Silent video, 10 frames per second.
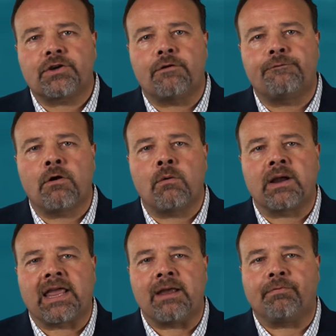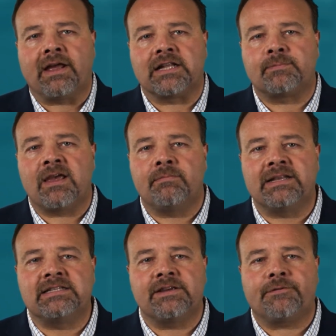ago, 401k plans may have
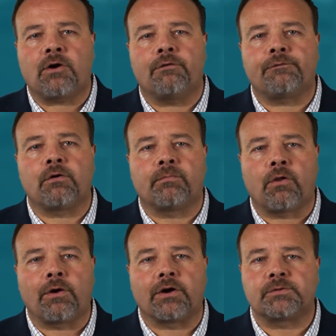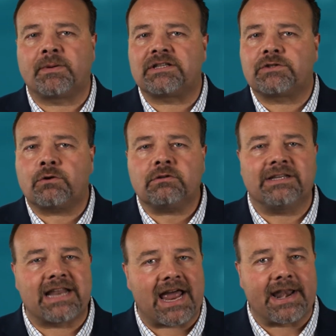been difficult for employers, but
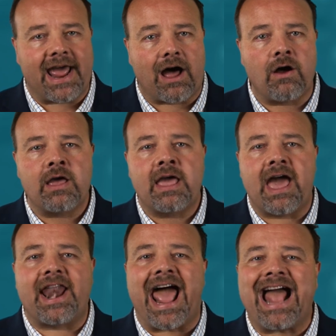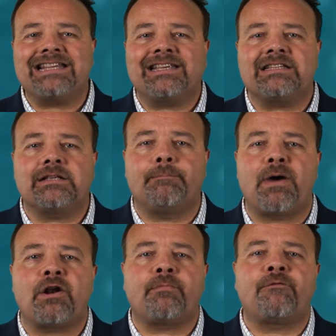certainly not now. And access to
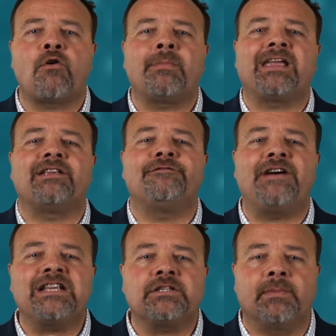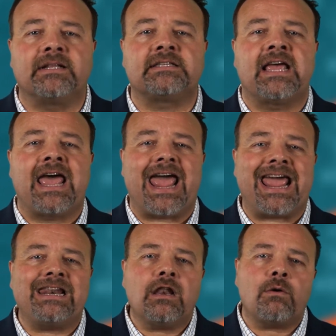better performing investments
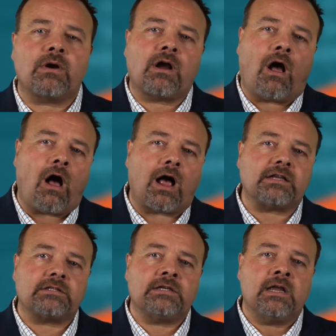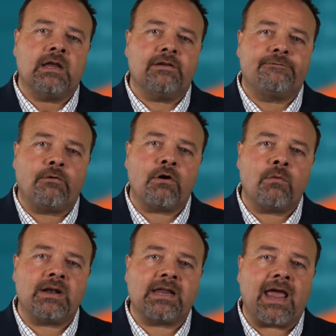and lower costs in
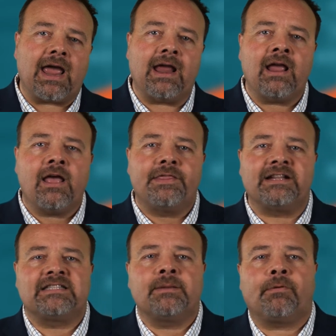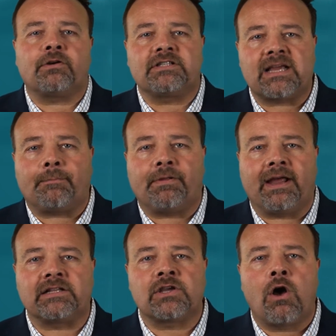401k than simpler SEP
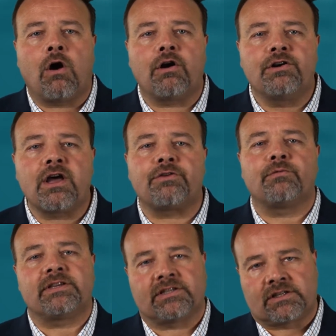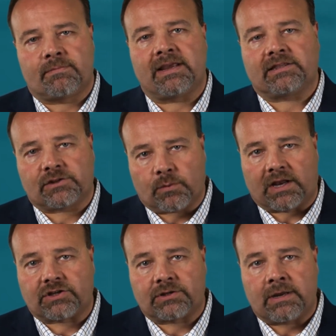plans are another reason to make the
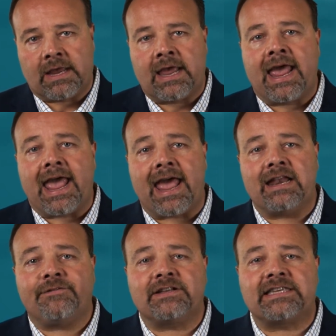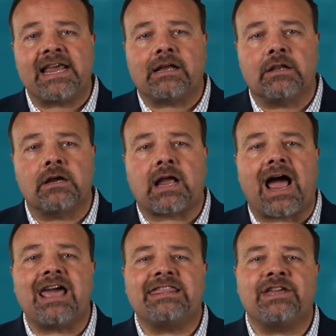switch. And if you take a look,
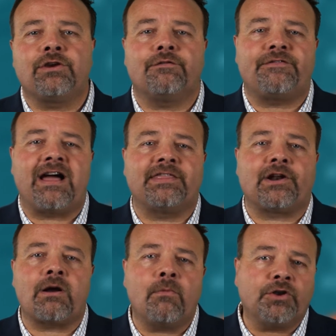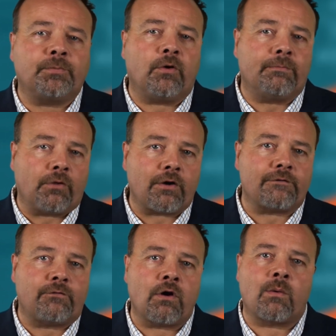I think you'll find that our multiple employer
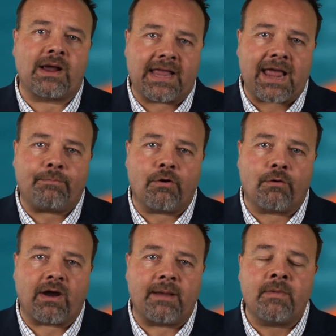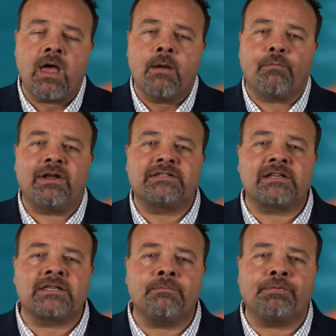401k program brings
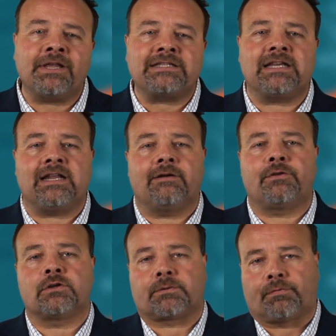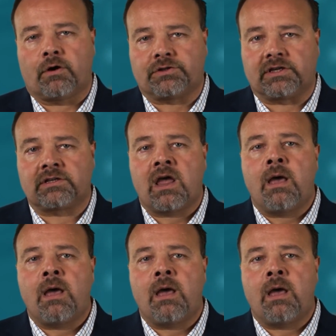the simplicity of those approaches,